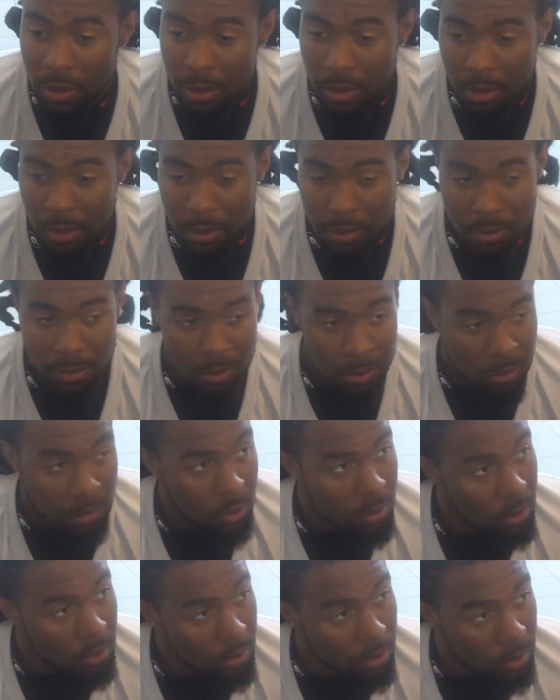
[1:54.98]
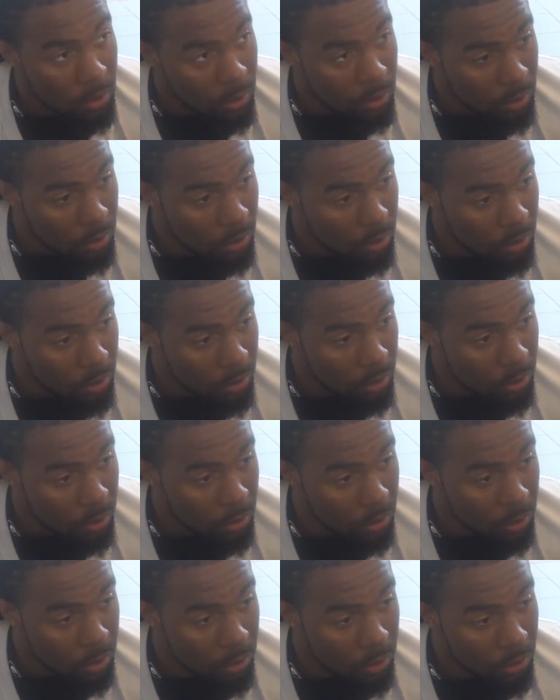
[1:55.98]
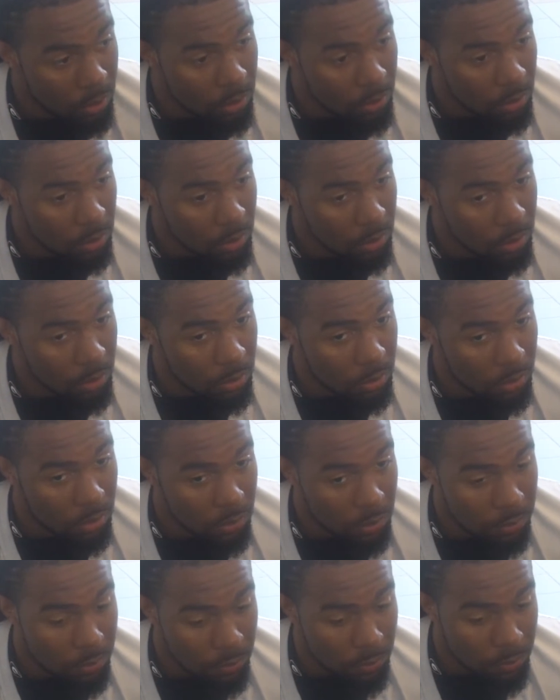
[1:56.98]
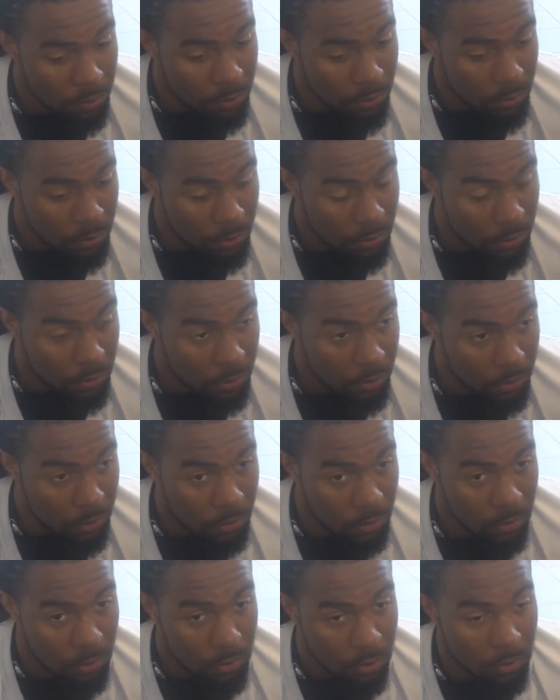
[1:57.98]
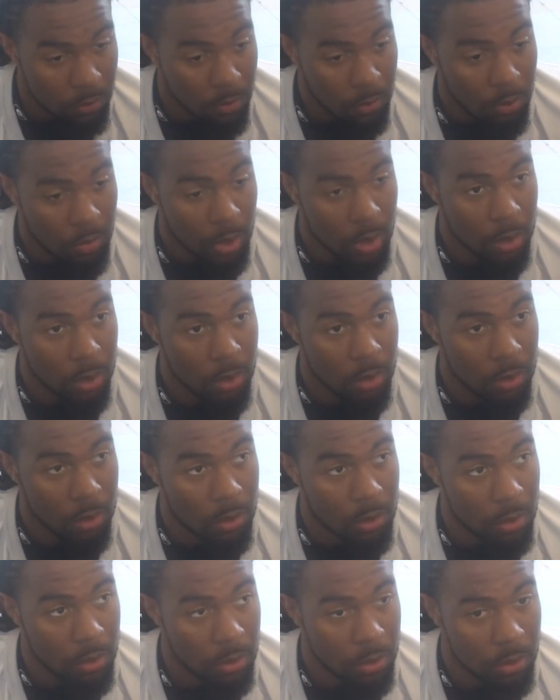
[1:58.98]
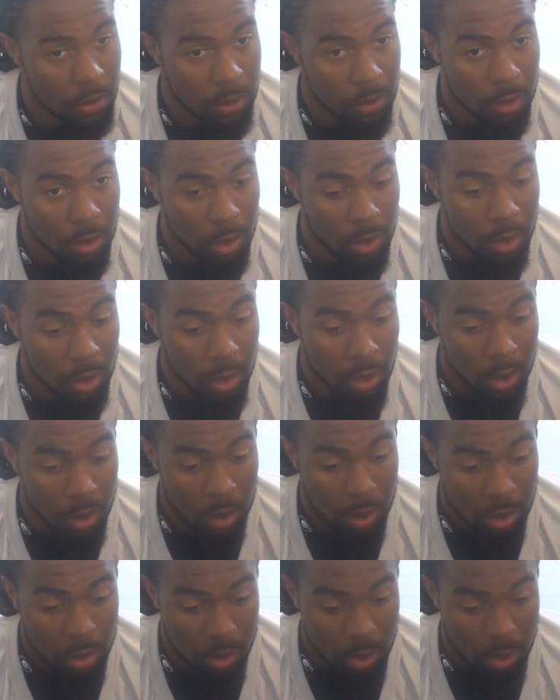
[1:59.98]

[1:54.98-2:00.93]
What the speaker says: What was his first message to the defense? Y'all's first meeting you guys had with him. What was his main theme to y'all?